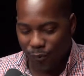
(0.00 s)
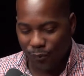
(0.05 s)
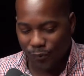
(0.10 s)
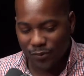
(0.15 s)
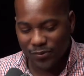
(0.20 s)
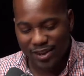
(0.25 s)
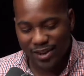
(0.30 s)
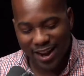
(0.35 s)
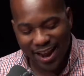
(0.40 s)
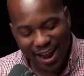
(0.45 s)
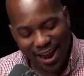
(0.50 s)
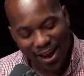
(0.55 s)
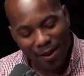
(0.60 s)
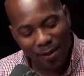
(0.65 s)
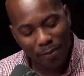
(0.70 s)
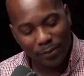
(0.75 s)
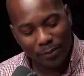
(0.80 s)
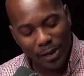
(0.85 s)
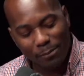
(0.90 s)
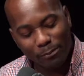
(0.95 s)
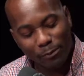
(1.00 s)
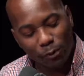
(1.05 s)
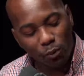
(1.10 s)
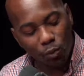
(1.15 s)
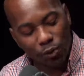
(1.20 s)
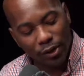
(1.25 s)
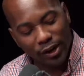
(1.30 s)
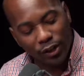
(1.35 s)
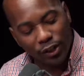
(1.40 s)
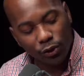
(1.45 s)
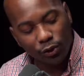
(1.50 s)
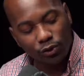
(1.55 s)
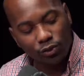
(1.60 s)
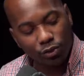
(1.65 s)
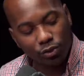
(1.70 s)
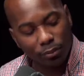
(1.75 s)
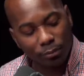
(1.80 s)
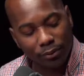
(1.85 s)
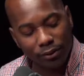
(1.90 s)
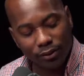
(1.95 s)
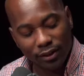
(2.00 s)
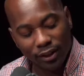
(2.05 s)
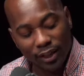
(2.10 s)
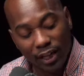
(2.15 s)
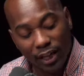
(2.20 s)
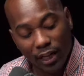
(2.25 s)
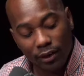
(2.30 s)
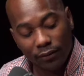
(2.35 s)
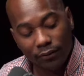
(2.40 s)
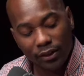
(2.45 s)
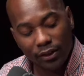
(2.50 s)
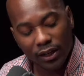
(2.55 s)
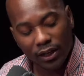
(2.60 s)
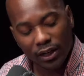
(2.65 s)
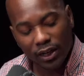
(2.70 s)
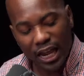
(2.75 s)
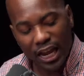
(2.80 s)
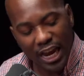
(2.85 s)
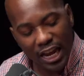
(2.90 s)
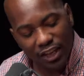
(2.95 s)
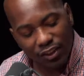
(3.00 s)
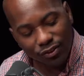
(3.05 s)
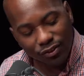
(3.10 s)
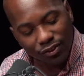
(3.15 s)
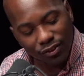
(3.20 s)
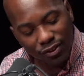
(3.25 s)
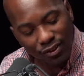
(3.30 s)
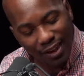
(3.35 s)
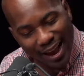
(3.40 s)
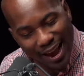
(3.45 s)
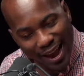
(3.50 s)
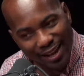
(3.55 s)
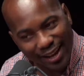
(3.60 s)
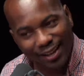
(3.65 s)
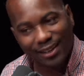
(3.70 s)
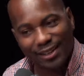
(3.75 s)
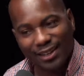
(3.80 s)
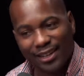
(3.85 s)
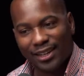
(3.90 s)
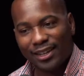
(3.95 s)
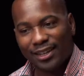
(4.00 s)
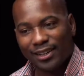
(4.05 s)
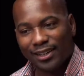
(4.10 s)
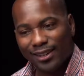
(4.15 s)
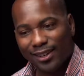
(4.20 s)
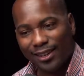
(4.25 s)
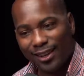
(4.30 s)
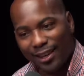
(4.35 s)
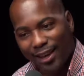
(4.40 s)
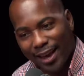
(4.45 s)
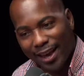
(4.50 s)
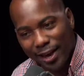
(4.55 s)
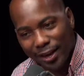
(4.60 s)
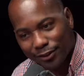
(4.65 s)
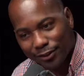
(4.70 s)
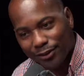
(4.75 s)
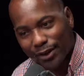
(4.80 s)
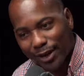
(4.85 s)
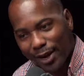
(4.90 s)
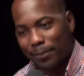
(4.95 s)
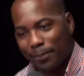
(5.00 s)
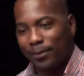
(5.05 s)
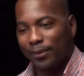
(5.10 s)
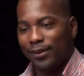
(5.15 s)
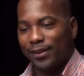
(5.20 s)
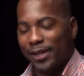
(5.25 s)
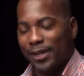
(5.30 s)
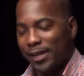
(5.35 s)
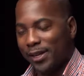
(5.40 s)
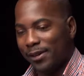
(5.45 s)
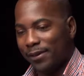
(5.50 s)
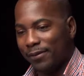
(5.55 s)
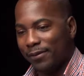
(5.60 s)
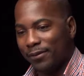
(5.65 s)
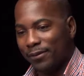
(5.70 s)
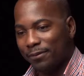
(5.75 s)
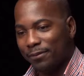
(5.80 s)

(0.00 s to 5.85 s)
now people want you to believe exactly as they believe.